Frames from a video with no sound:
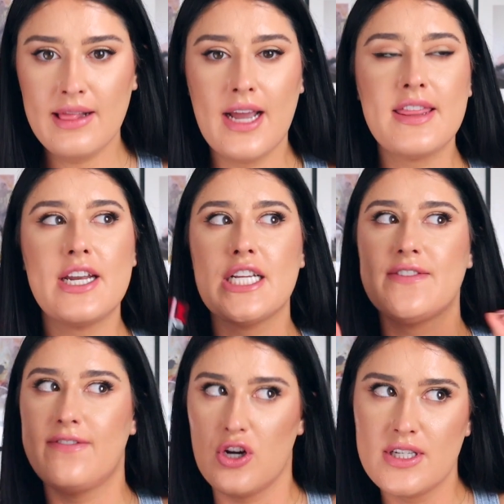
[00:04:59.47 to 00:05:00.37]
like that it's
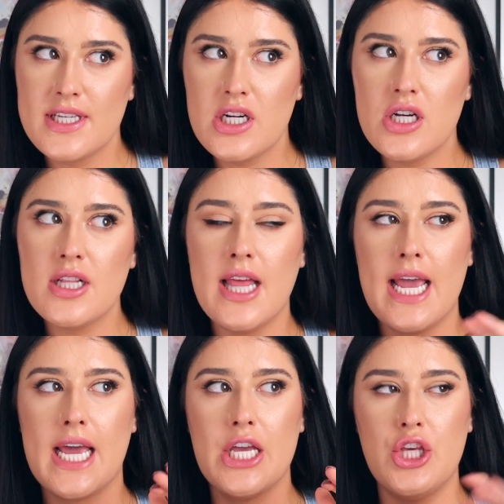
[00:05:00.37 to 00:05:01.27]
versatile.
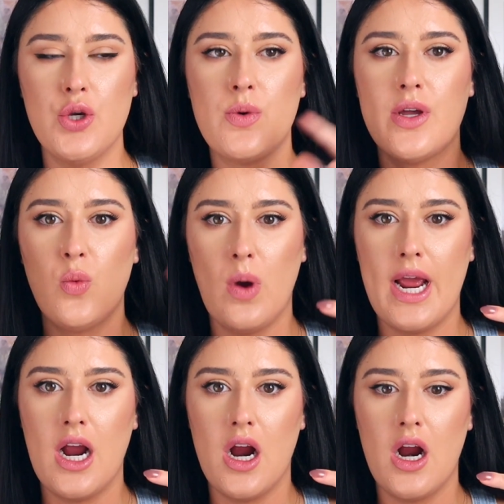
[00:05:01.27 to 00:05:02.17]
Like, you can
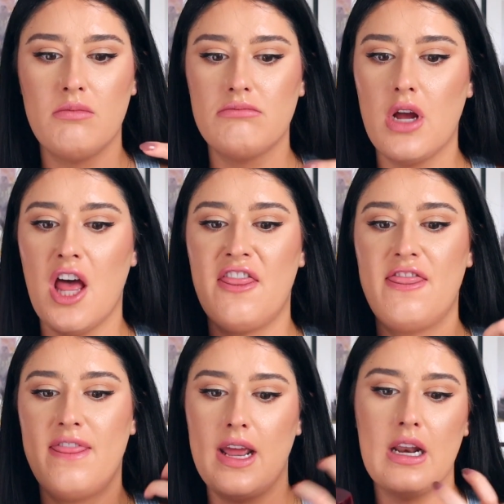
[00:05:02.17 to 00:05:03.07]
wear a
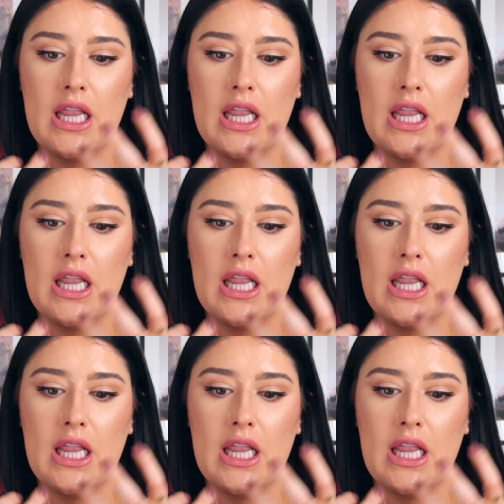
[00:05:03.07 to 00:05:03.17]
thin